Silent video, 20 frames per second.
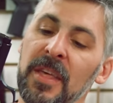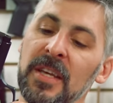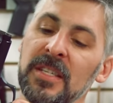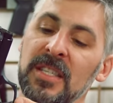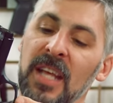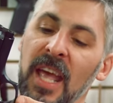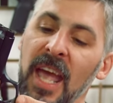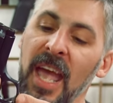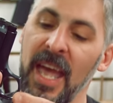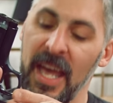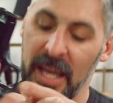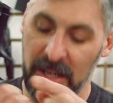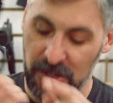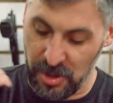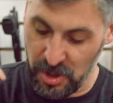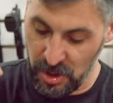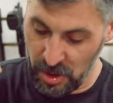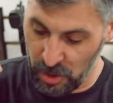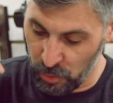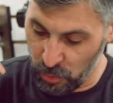This
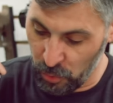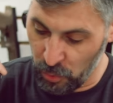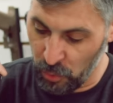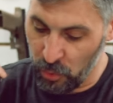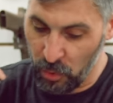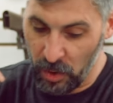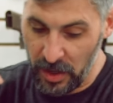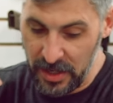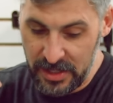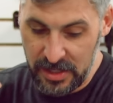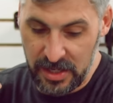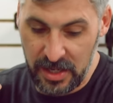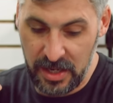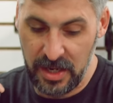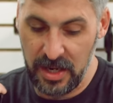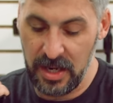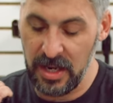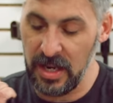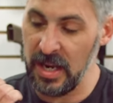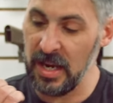edge right
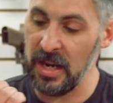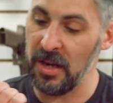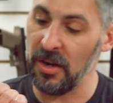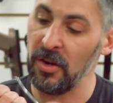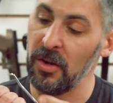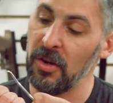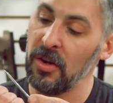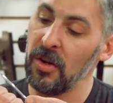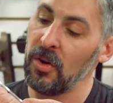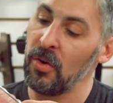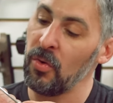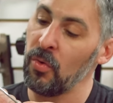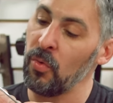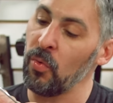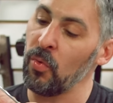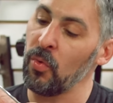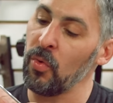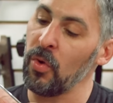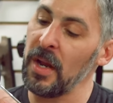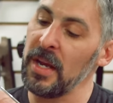here,
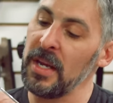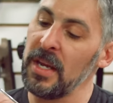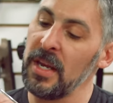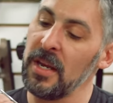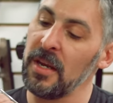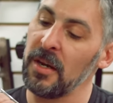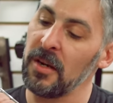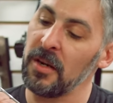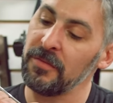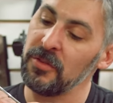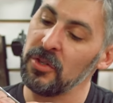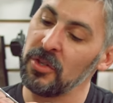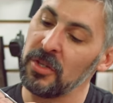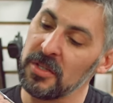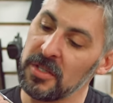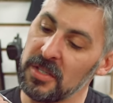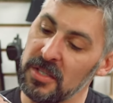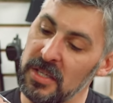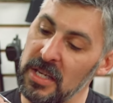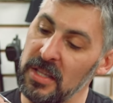if you
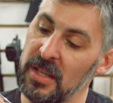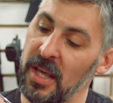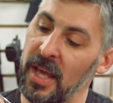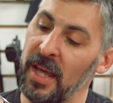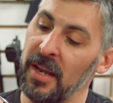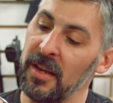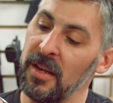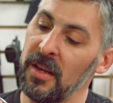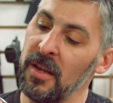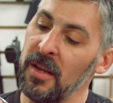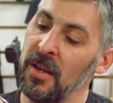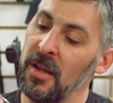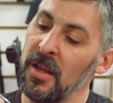can see that.